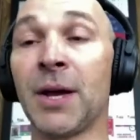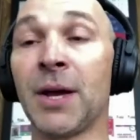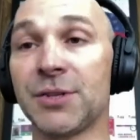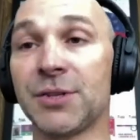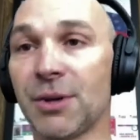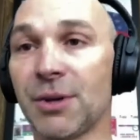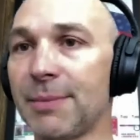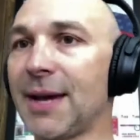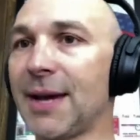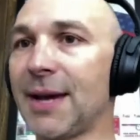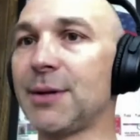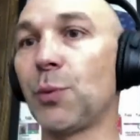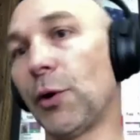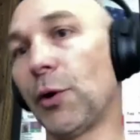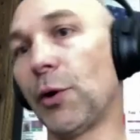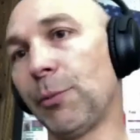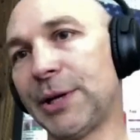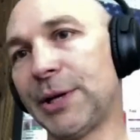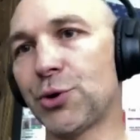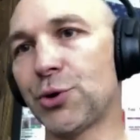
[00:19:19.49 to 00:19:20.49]
Some days
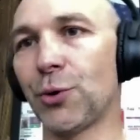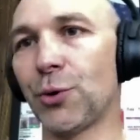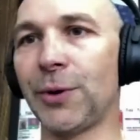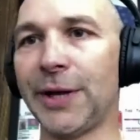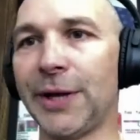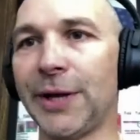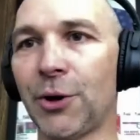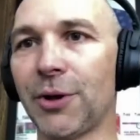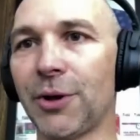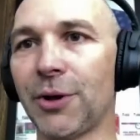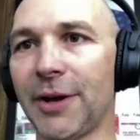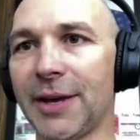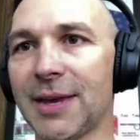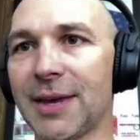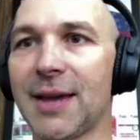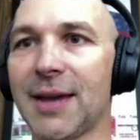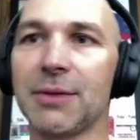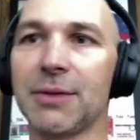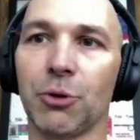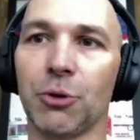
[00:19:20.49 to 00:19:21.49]
will be truly hard like that.